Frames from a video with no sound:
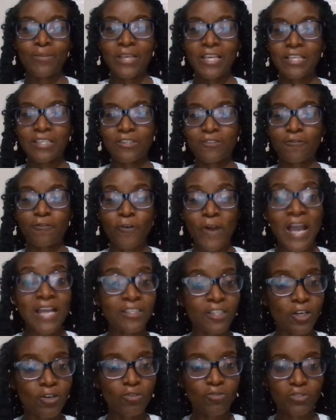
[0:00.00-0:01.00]
It's for
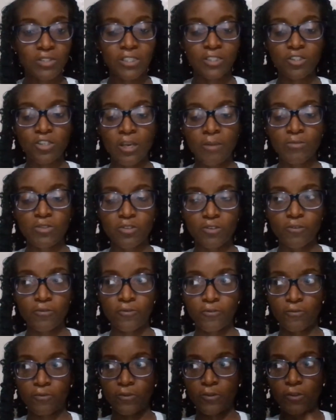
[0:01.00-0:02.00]
adults in terms
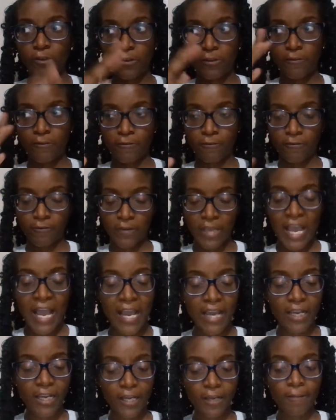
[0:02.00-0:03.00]
of the
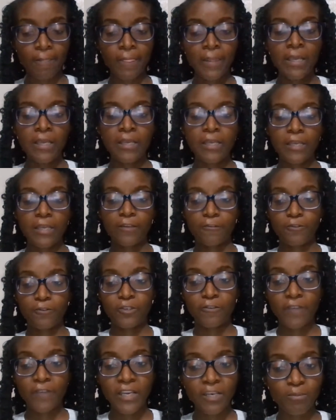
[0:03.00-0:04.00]
hack and the food
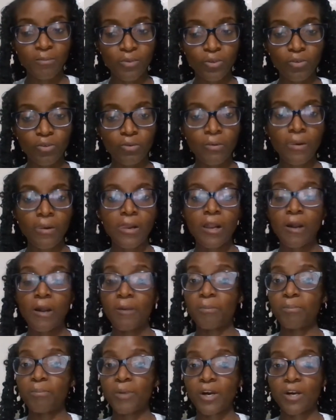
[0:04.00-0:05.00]
available,
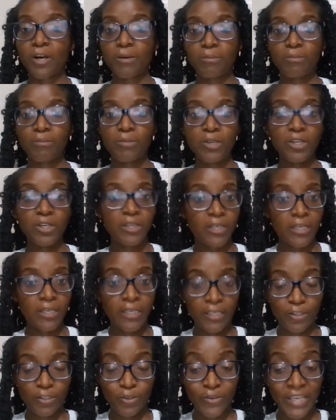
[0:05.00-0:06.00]
but
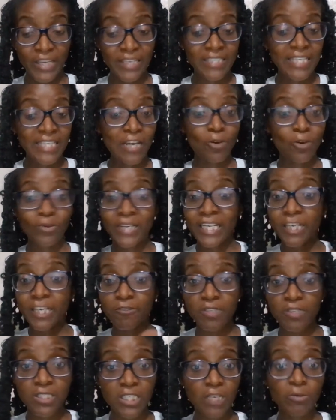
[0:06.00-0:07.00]
you get this hack on any
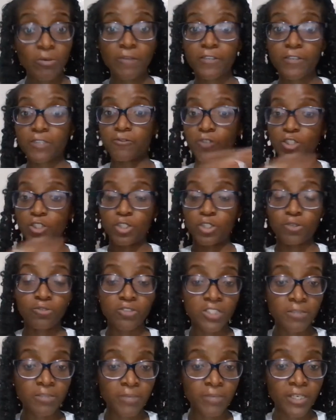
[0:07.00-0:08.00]
receipt, whether it's for a
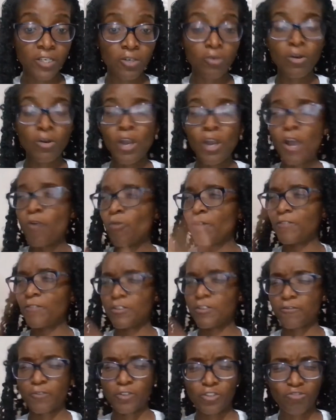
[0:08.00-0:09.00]
children's meal, whether
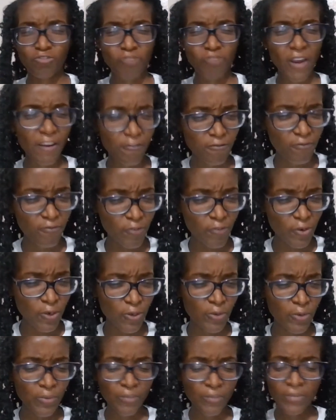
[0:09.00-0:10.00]
it's for a
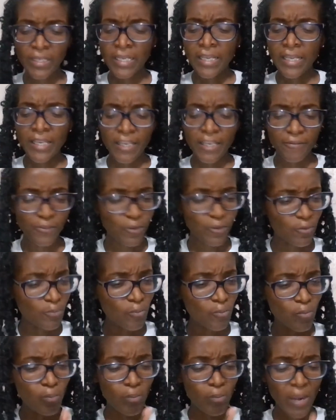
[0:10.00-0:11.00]
drive-through. If
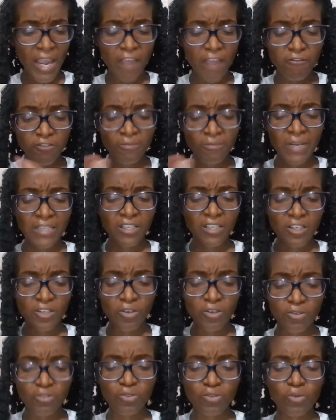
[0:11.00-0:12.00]
you buy it from
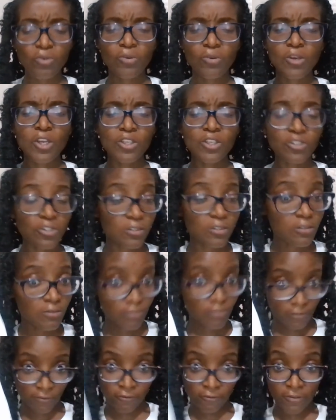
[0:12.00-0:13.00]
McDonald's, just
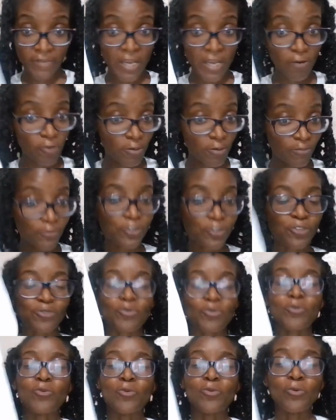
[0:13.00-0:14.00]
from now on, just
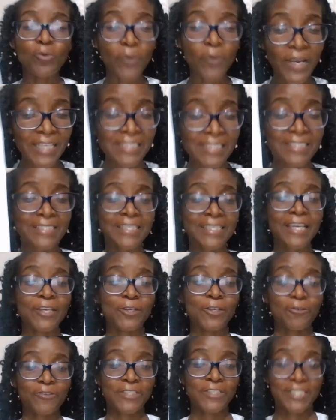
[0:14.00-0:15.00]
always take
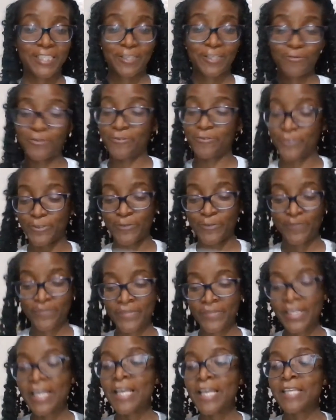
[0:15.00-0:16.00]
your receipt with you.
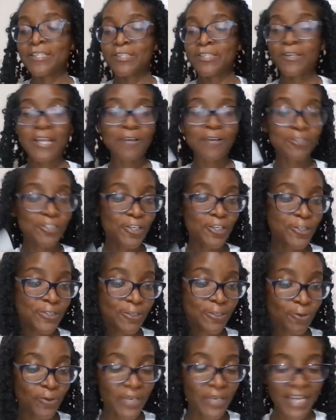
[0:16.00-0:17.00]
So I'll show you
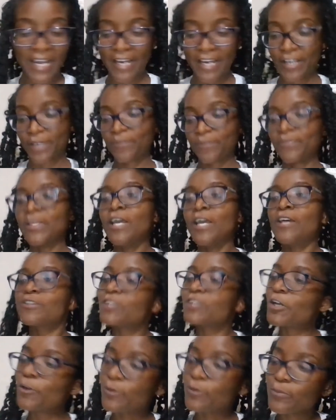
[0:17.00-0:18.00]
the quick hack.
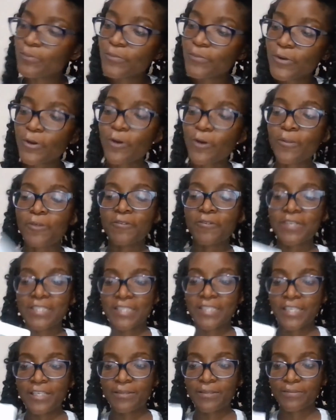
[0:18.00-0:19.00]
So on the
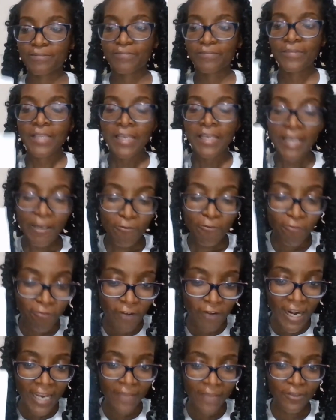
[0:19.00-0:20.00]
receipt,
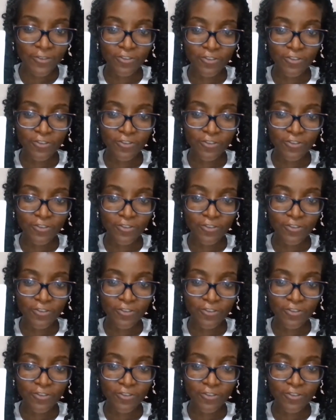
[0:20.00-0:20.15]
right at the